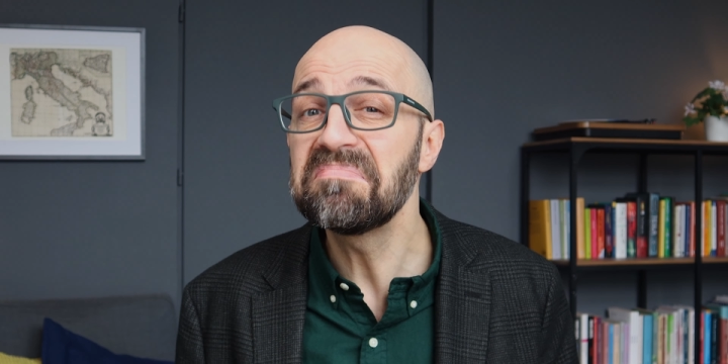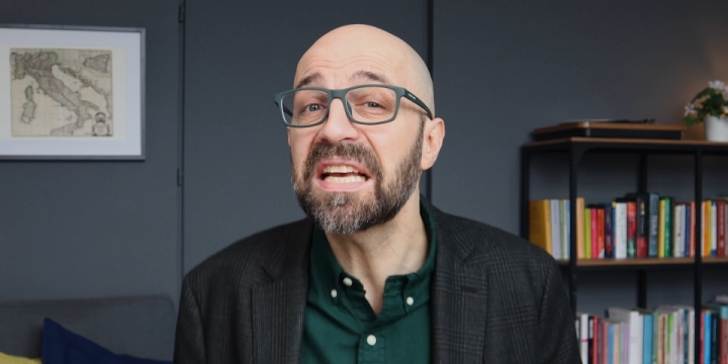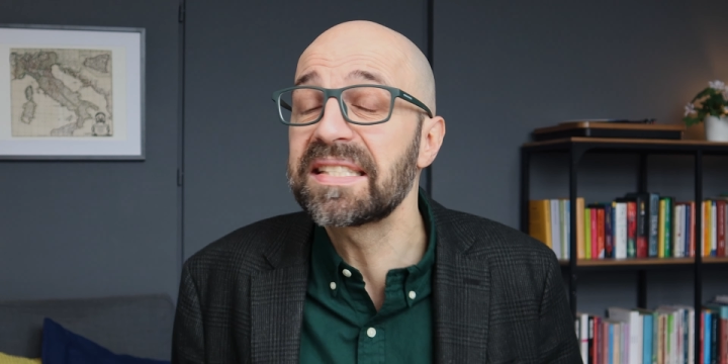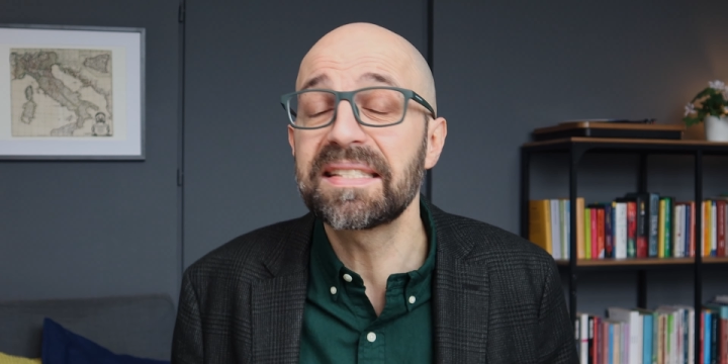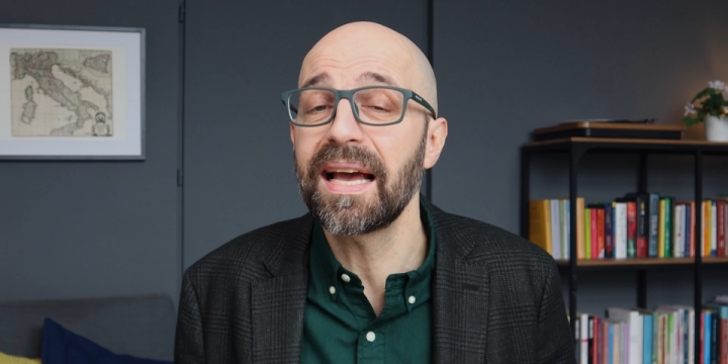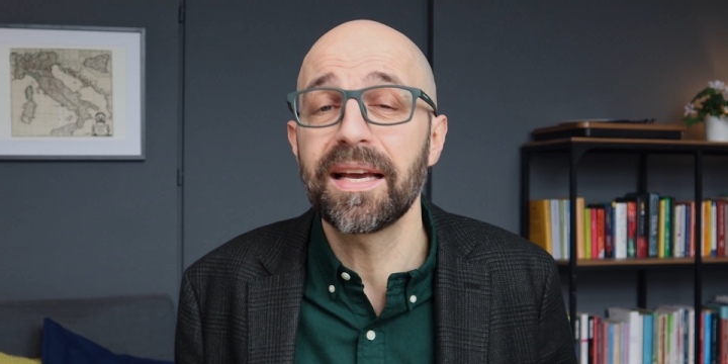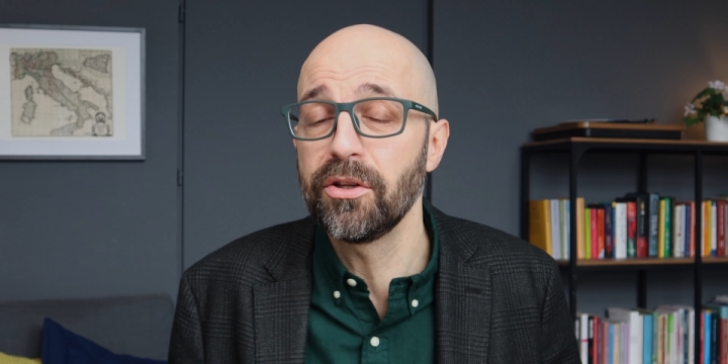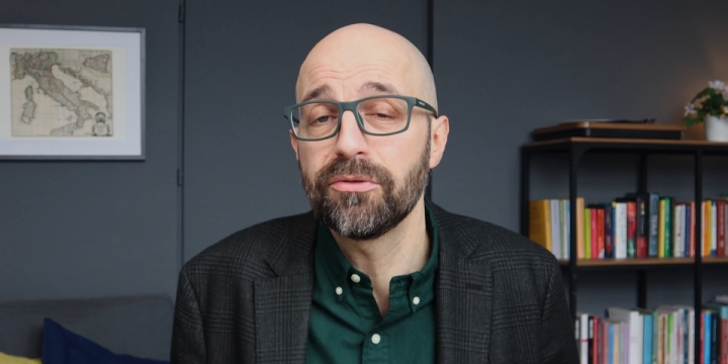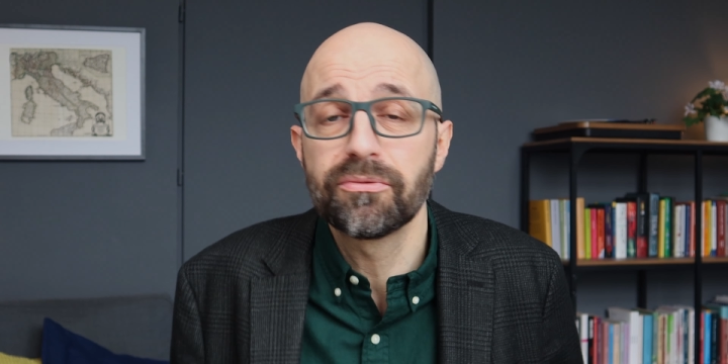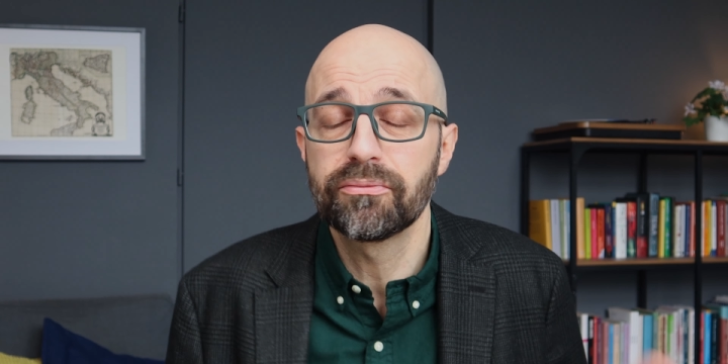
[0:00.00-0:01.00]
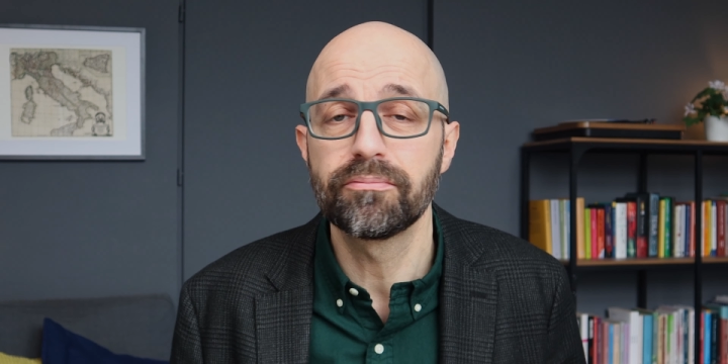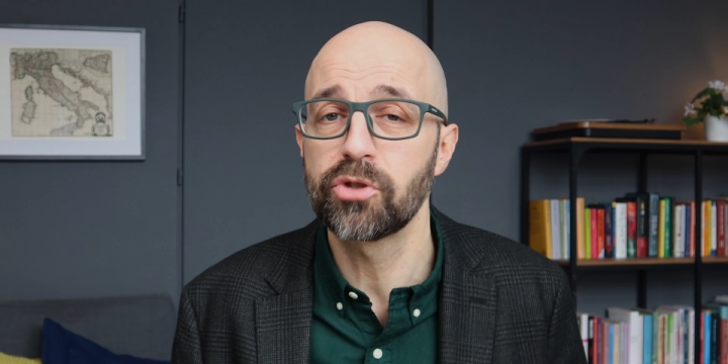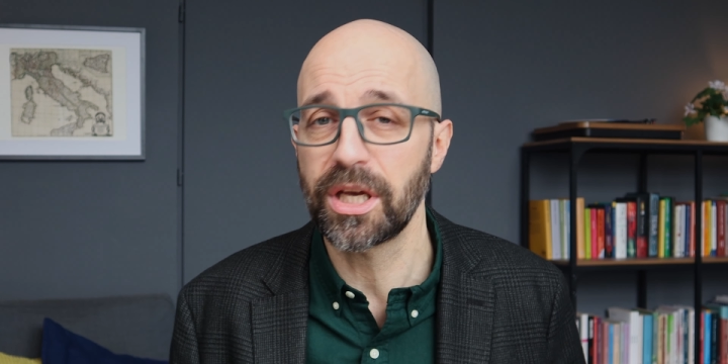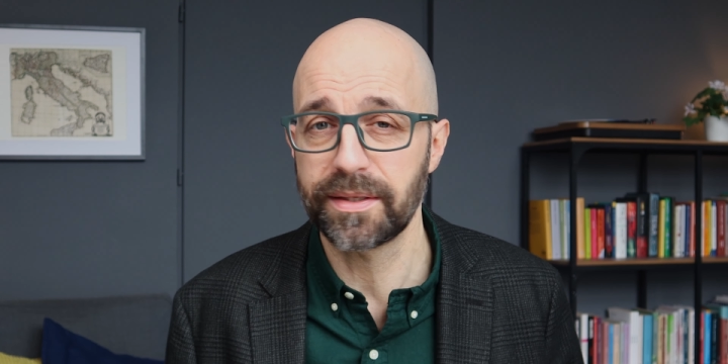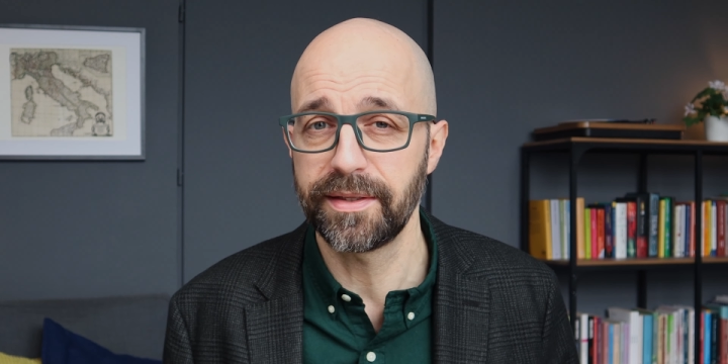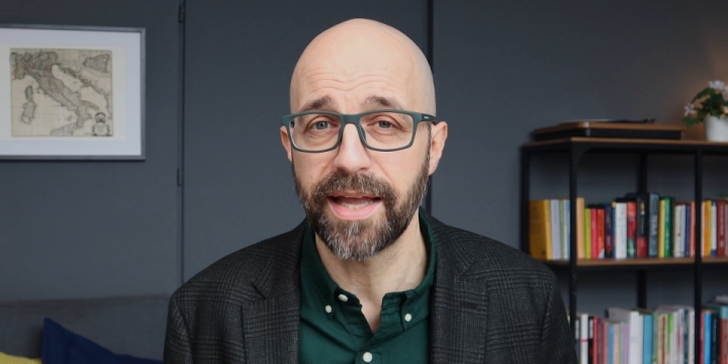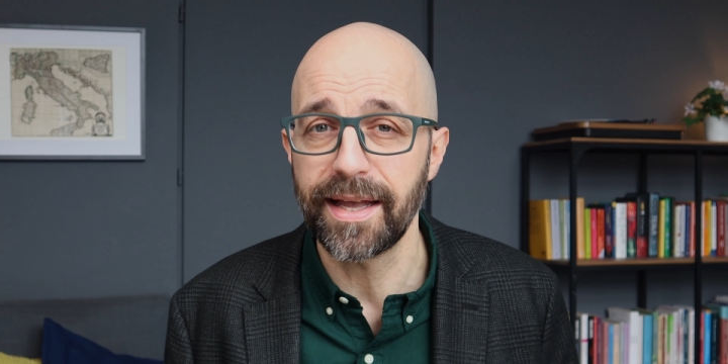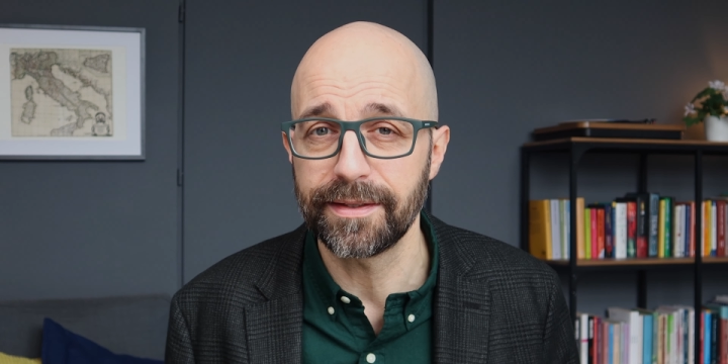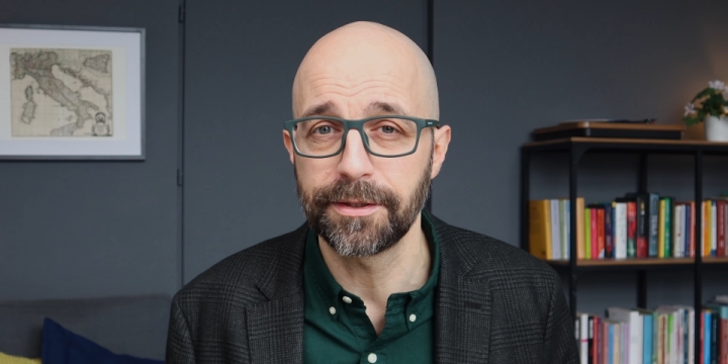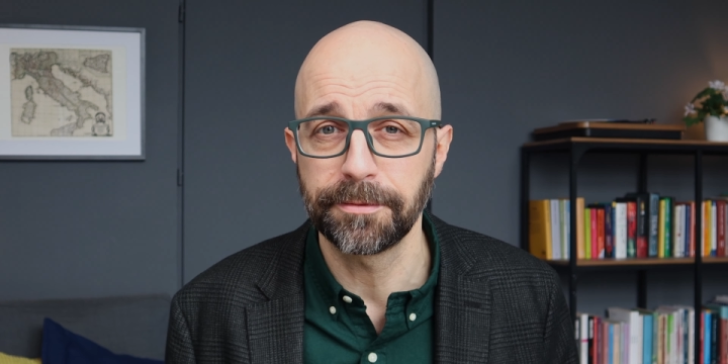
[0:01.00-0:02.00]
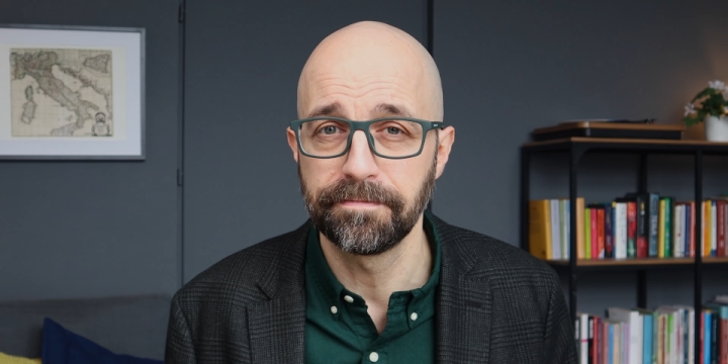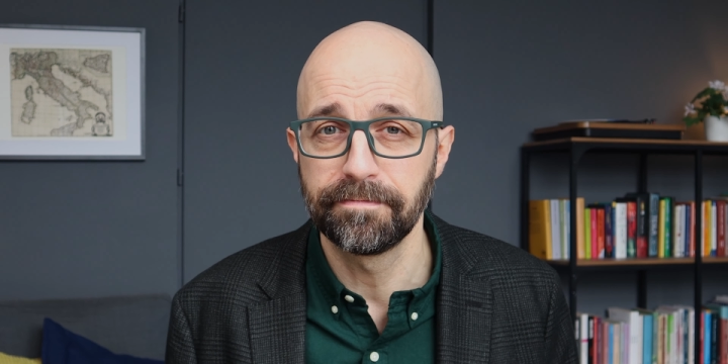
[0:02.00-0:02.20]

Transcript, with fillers: a sign of just that.